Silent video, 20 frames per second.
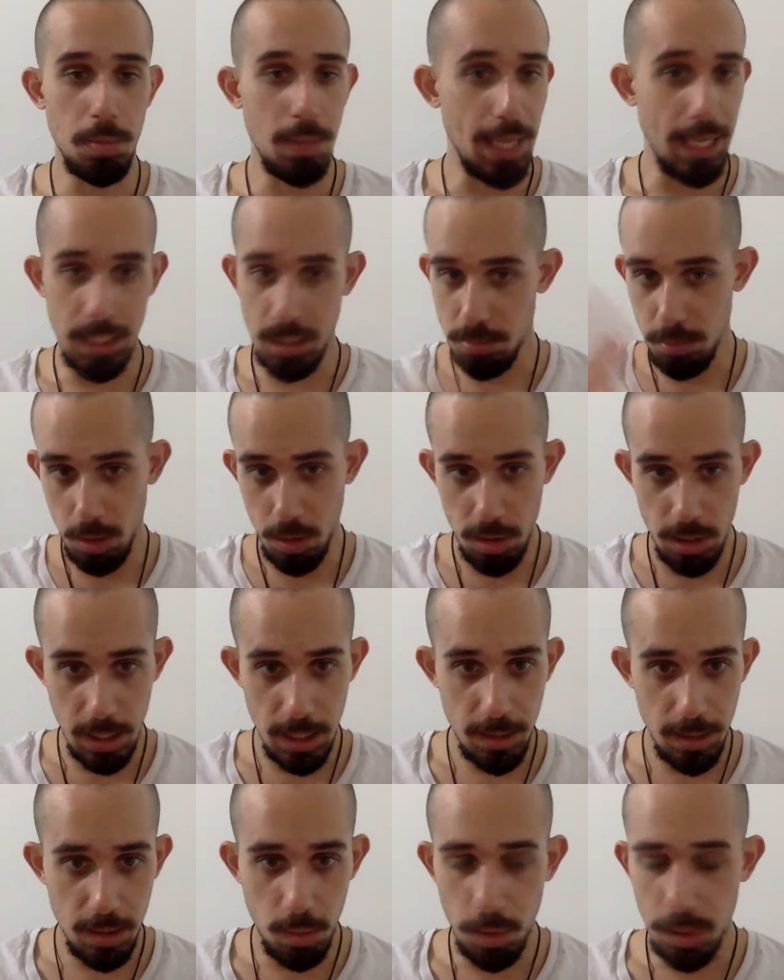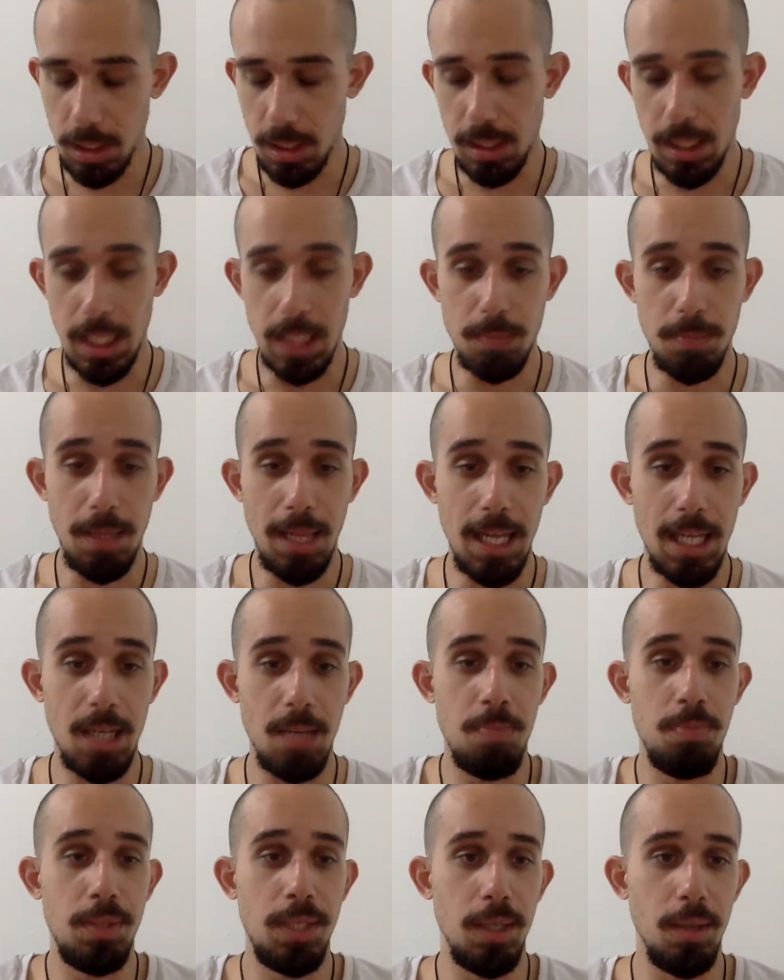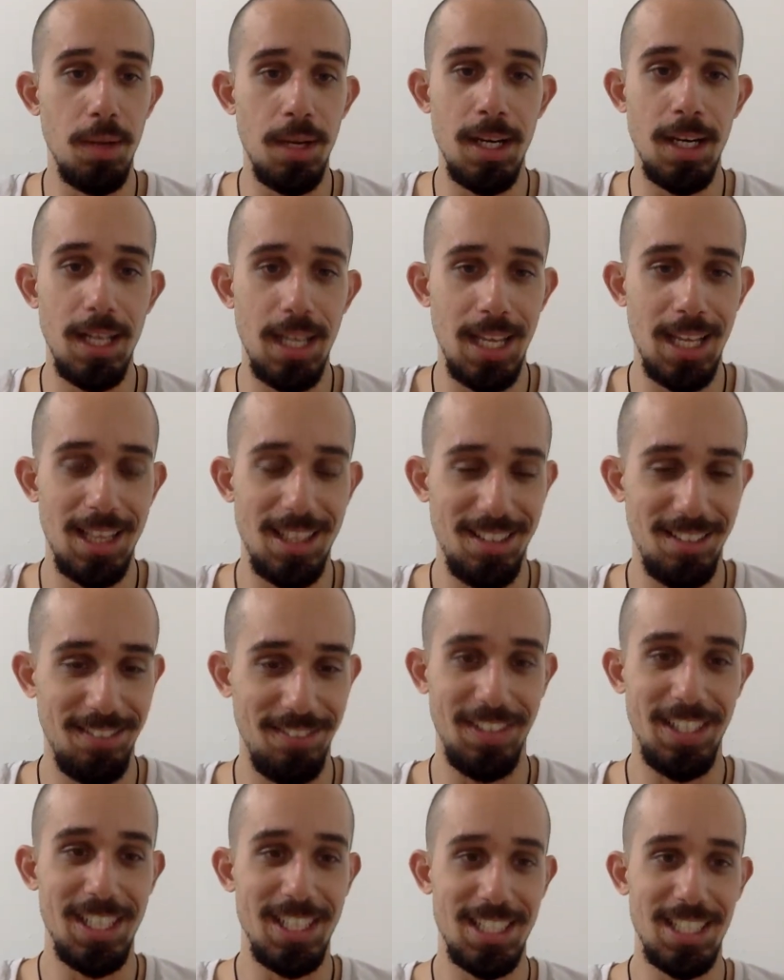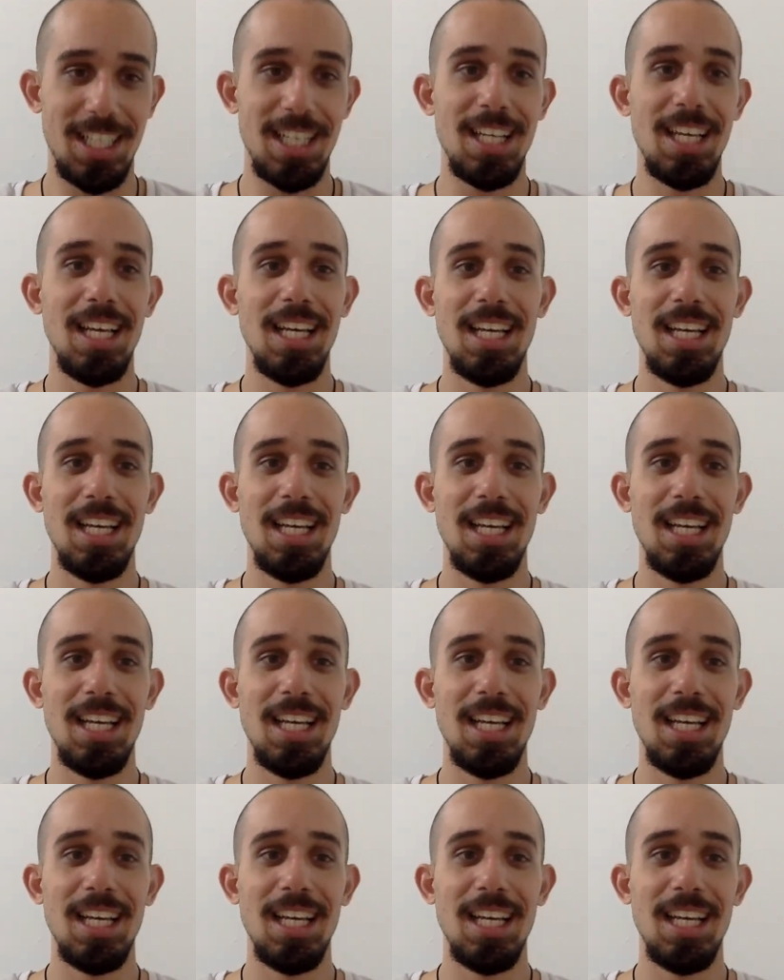Black community, the working class Black community in the region.